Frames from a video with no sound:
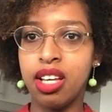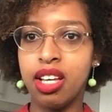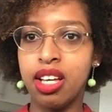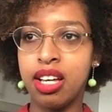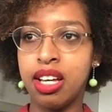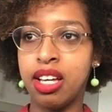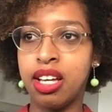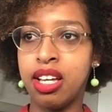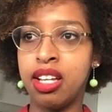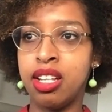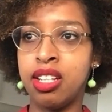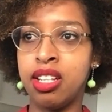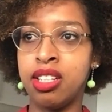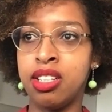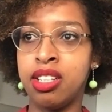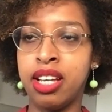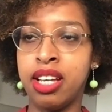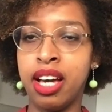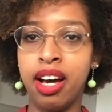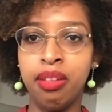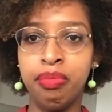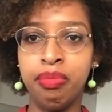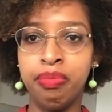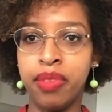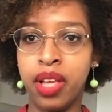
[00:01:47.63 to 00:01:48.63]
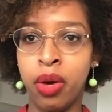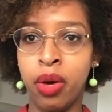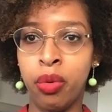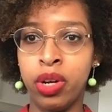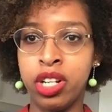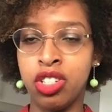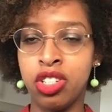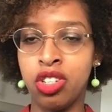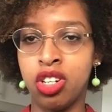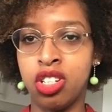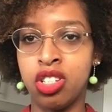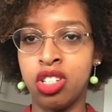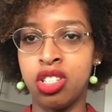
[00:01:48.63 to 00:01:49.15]
And yeah, I
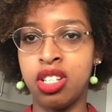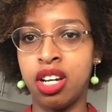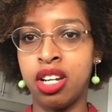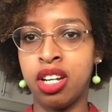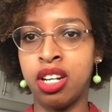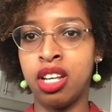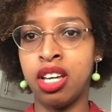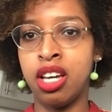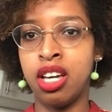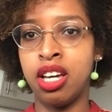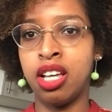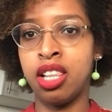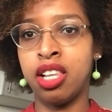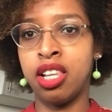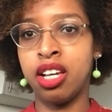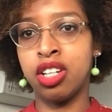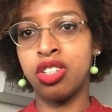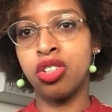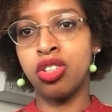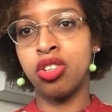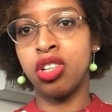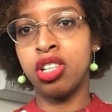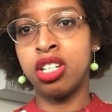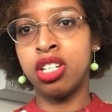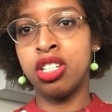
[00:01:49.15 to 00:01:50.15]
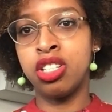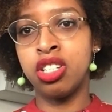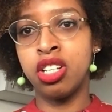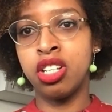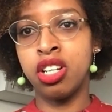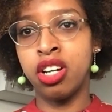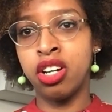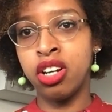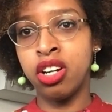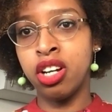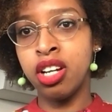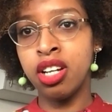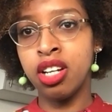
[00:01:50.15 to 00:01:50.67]
went on to study electrical
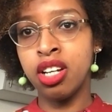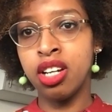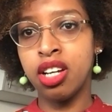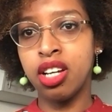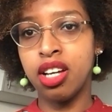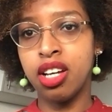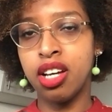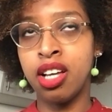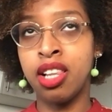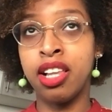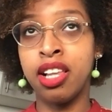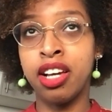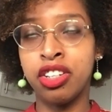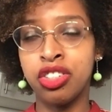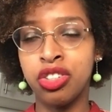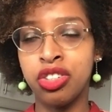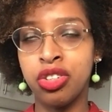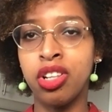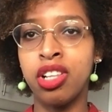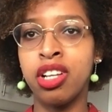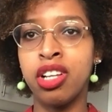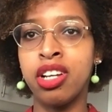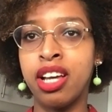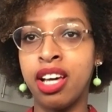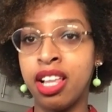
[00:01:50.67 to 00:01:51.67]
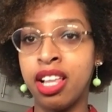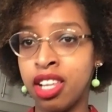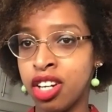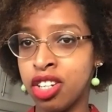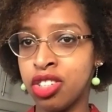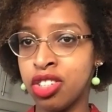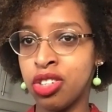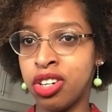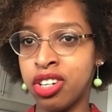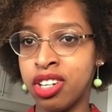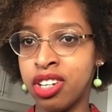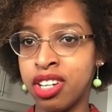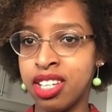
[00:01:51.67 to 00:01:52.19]
and
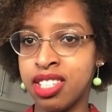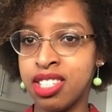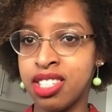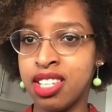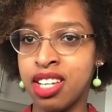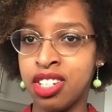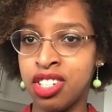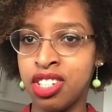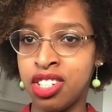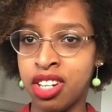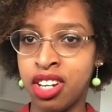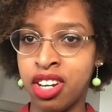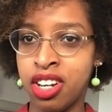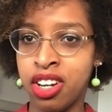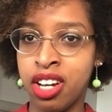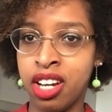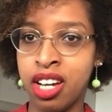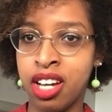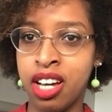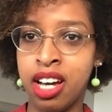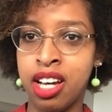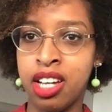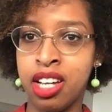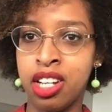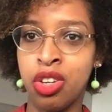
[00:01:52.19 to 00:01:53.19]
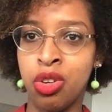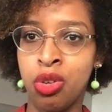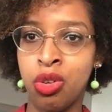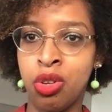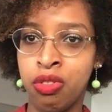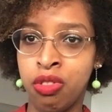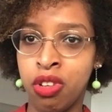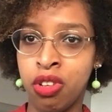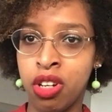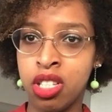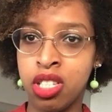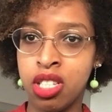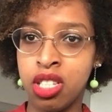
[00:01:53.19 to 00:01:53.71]
electronics engineering at
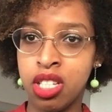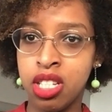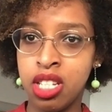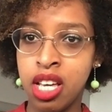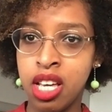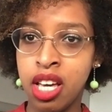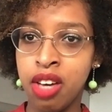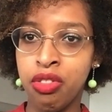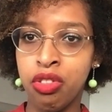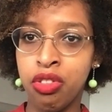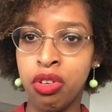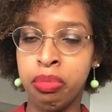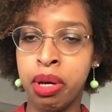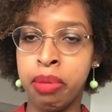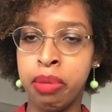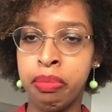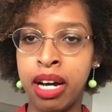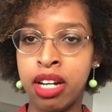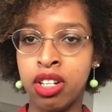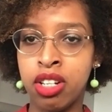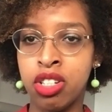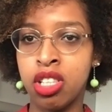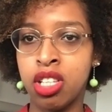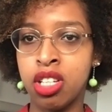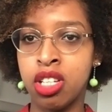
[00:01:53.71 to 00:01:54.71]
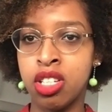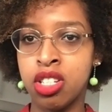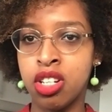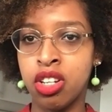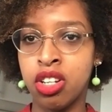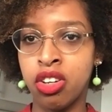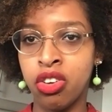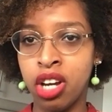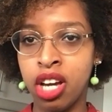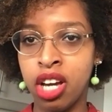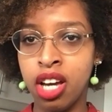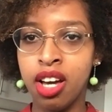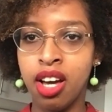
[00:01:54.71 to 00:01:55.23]
university for my bachelor's
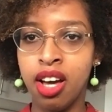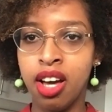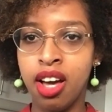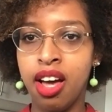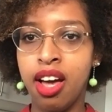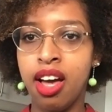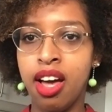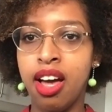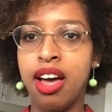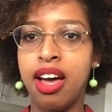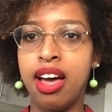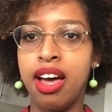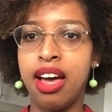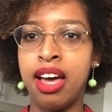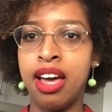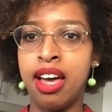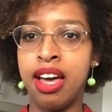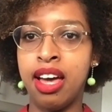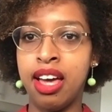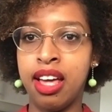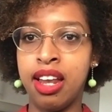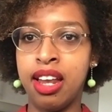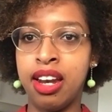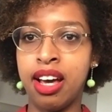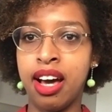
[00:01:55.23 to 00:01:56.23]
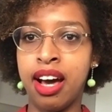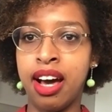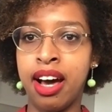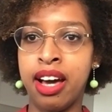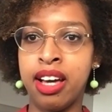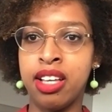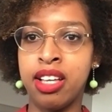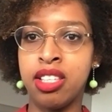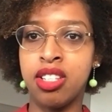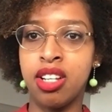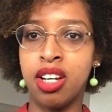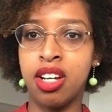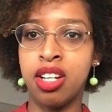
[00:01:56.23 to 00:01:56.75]
degree. And
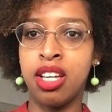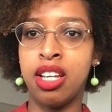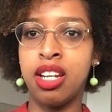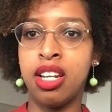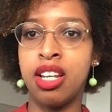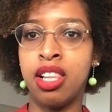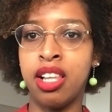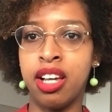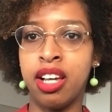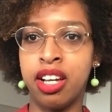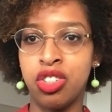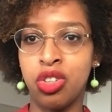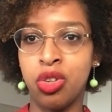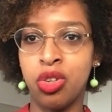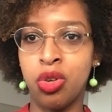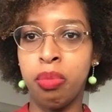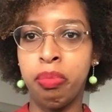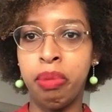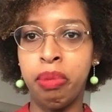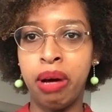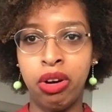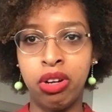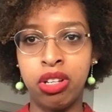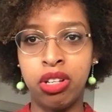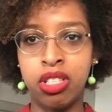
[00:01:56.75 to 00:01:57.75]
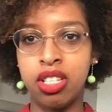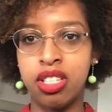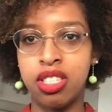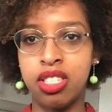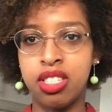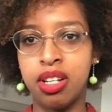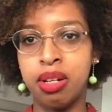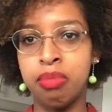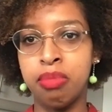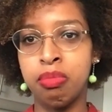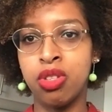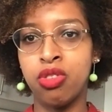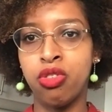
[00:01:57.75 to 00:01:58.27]
I studied electrical power
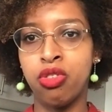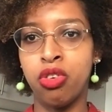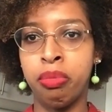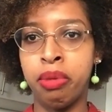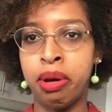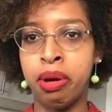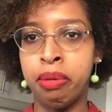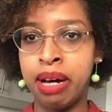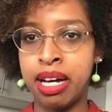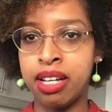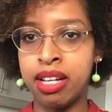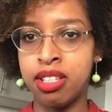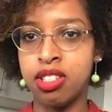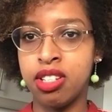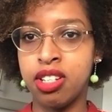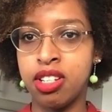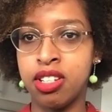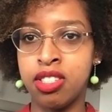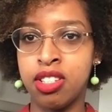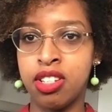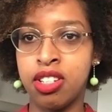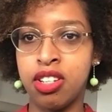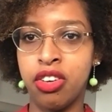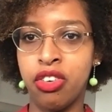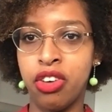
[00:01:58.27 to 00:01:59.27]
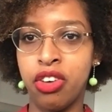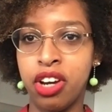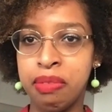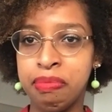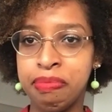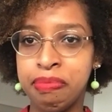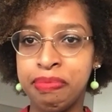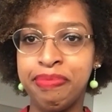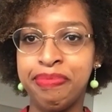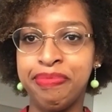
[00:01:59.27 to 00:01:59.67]
systems for my master's degree.